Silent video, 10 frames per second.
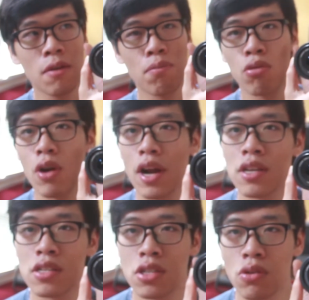
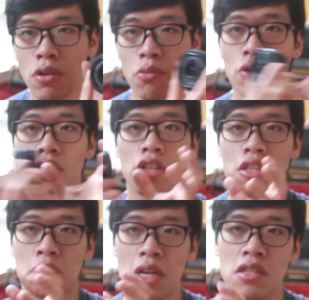price to a really
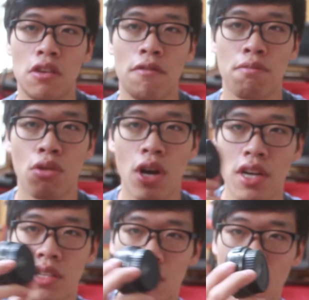expensive
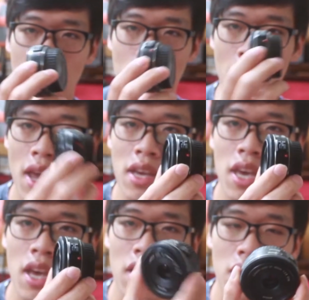price
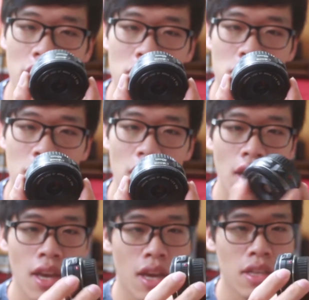pancake lens.
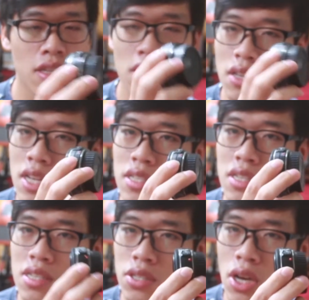And this lens
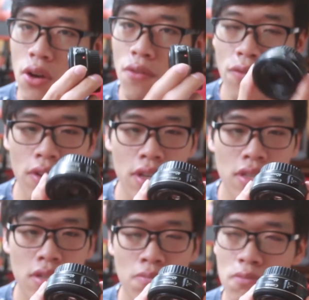itself
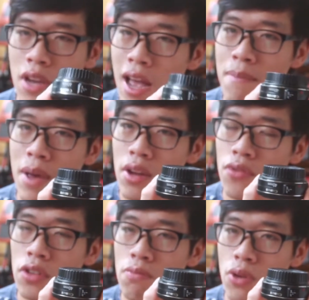is not bad
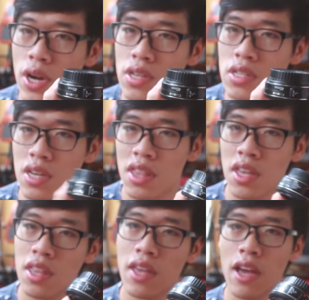for the price, and I
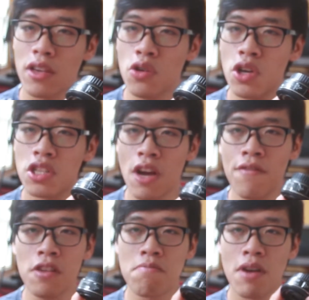think that you can
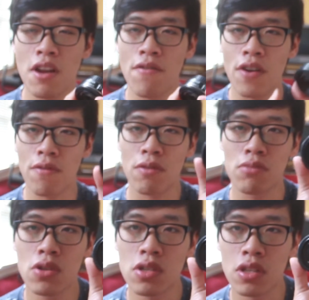definitely benefit from
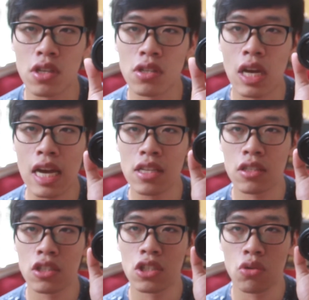using this as
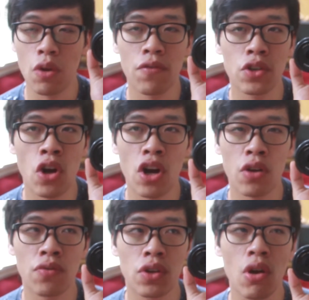street
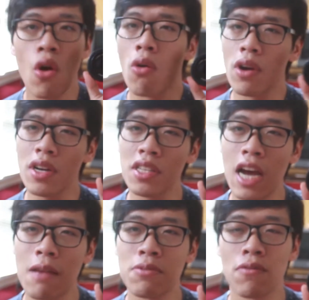photography or any
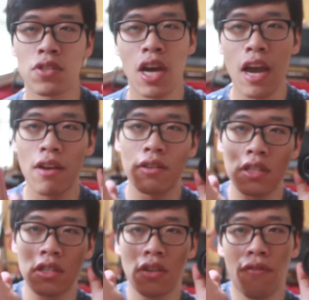types of tight
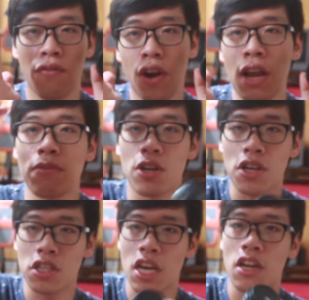frame that you
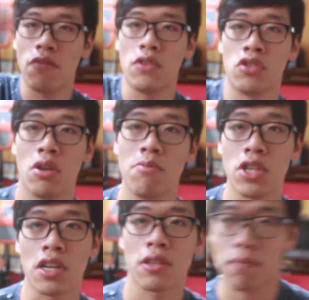can take of your subject.